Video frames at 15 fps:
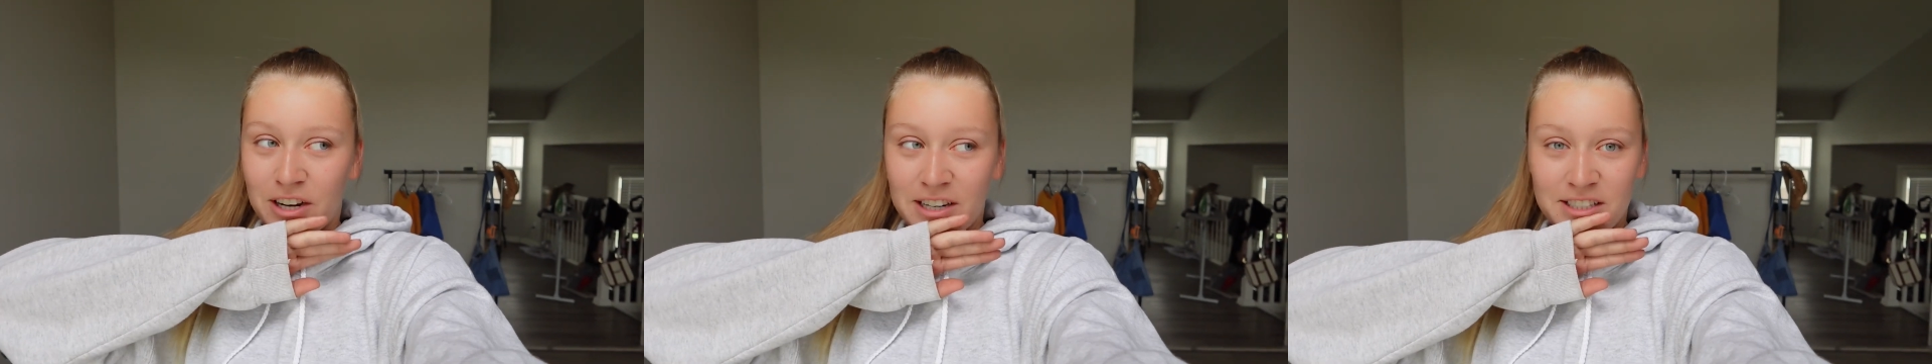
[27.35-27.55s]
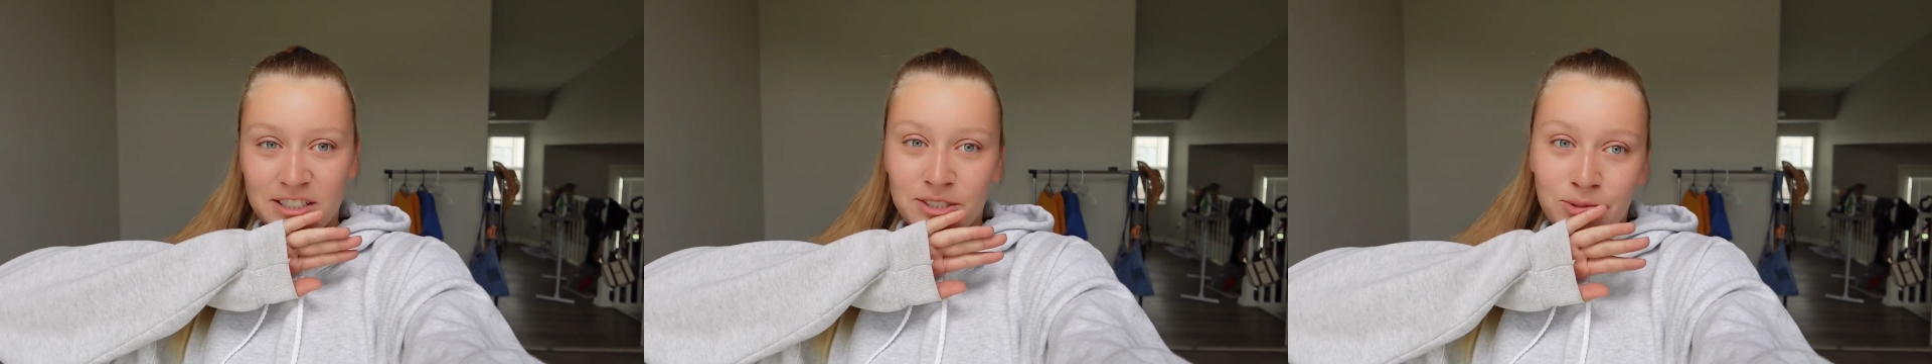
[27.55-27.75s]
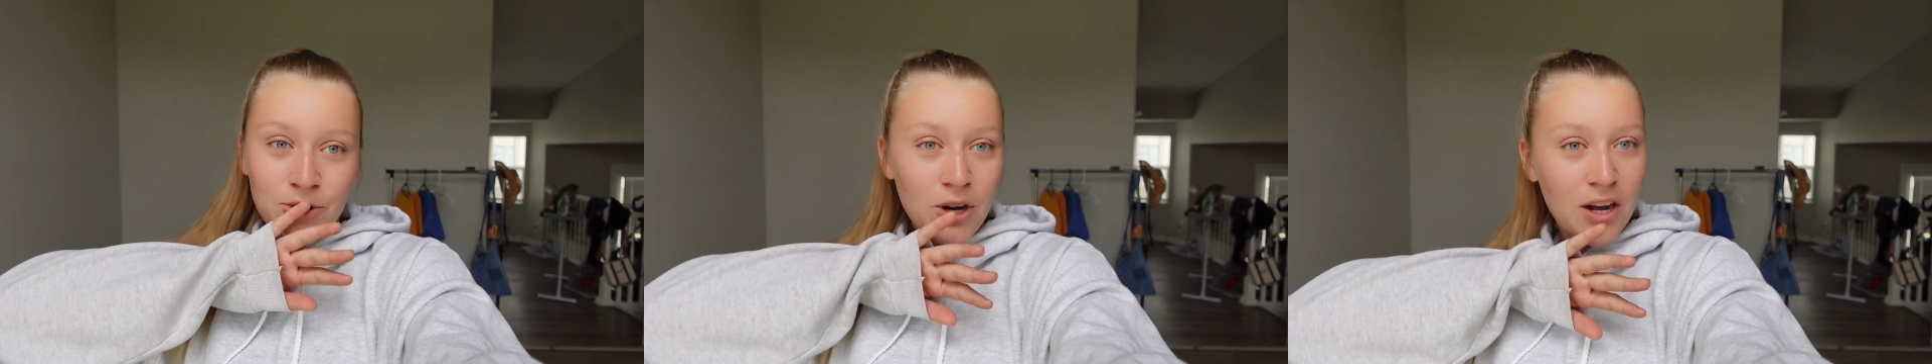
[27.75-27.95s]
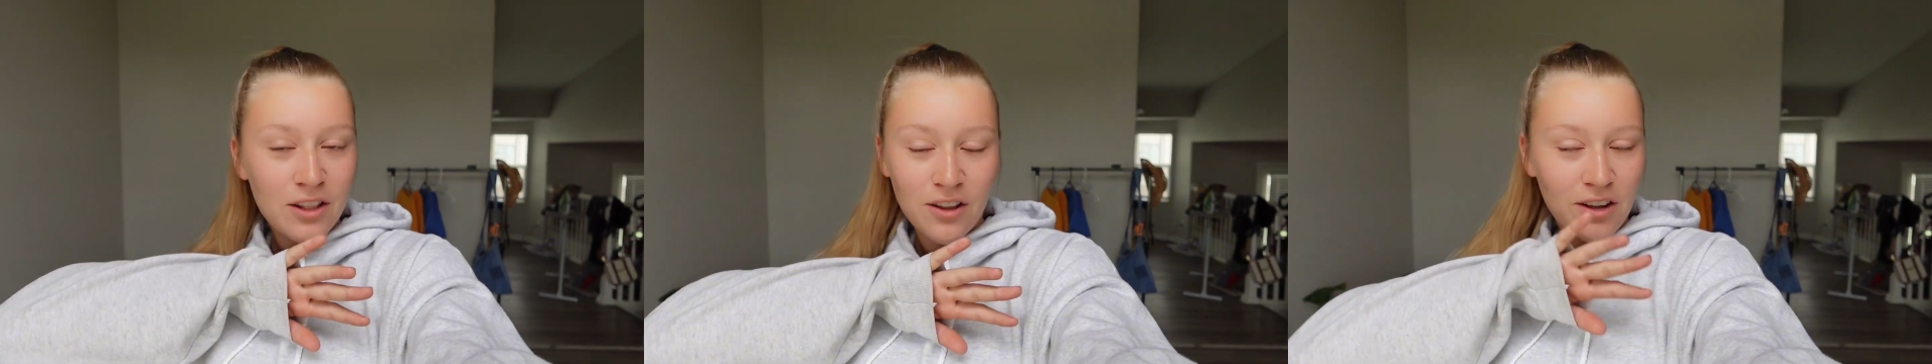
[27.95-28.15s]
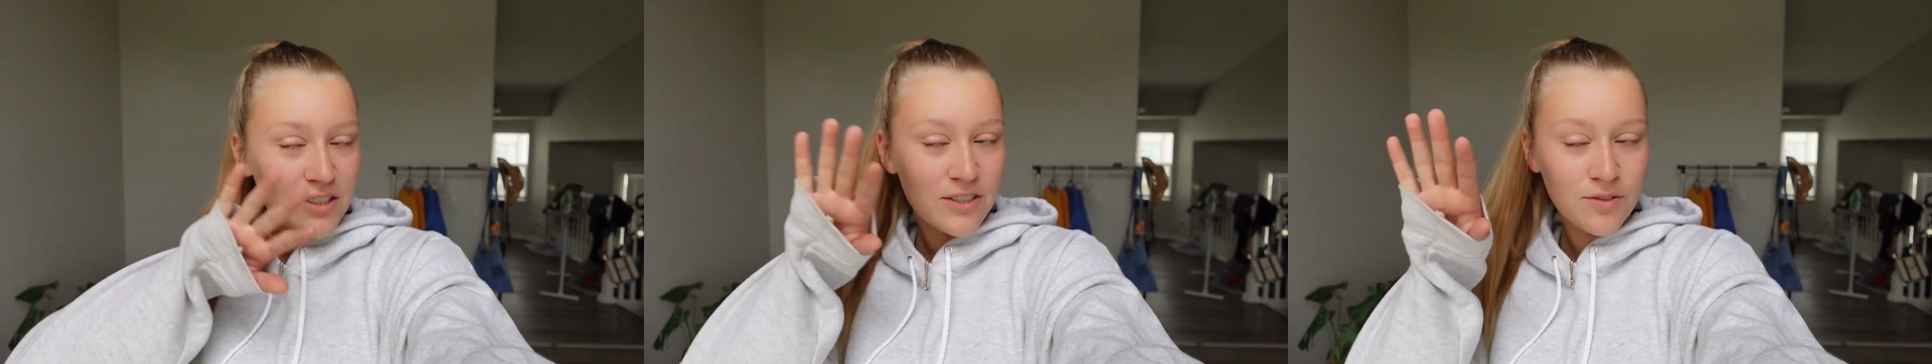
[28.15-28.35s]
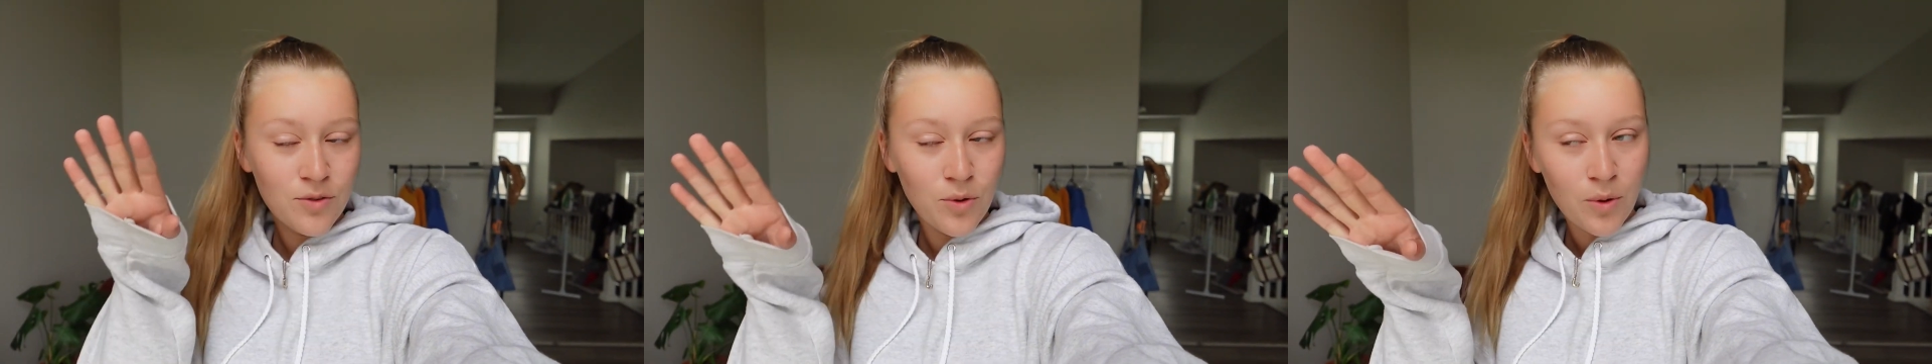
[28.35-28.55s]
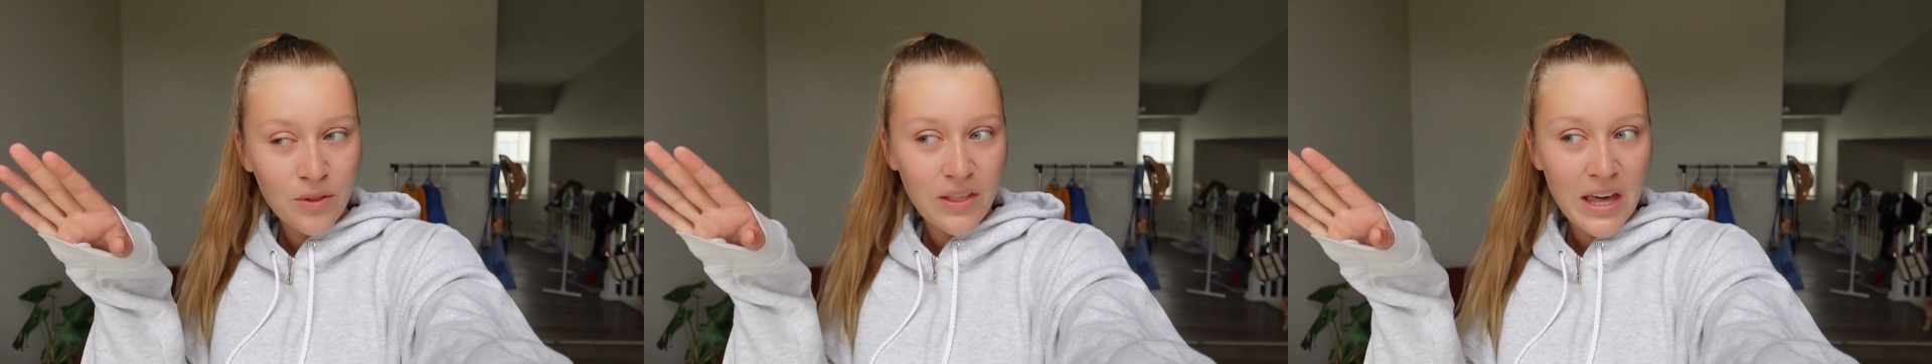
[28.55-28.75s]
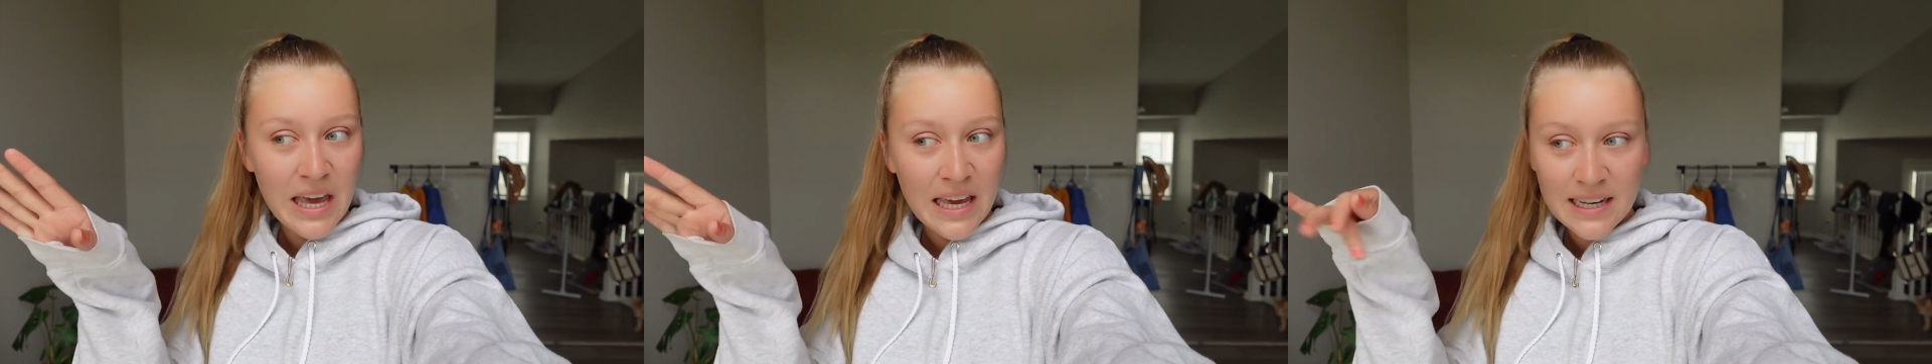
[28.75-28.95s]
and do lots of cool
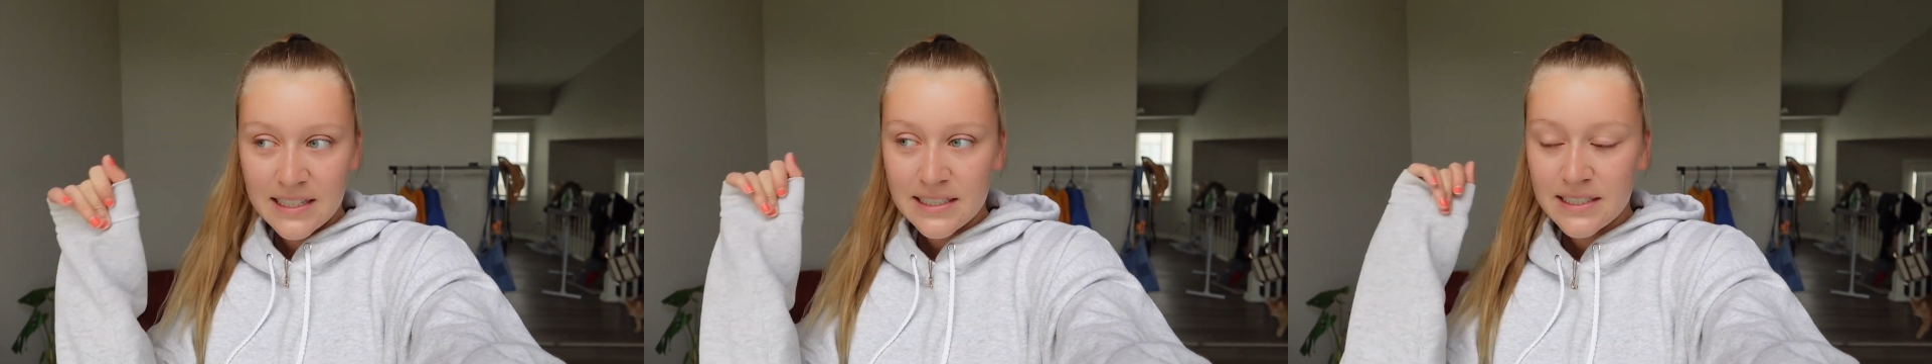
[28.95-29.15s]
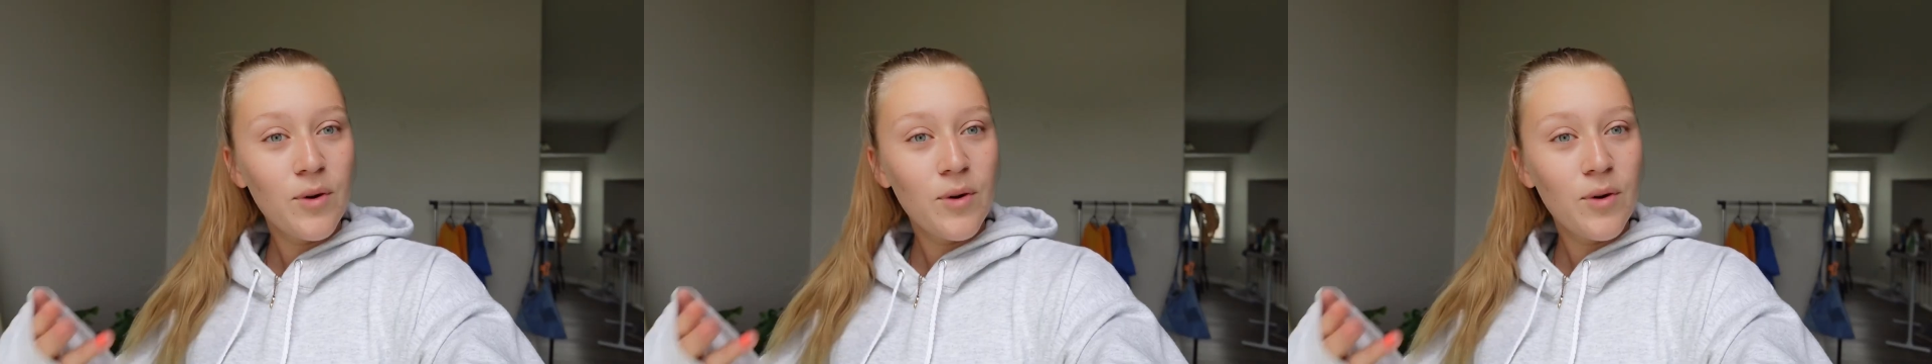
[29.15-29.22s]
things.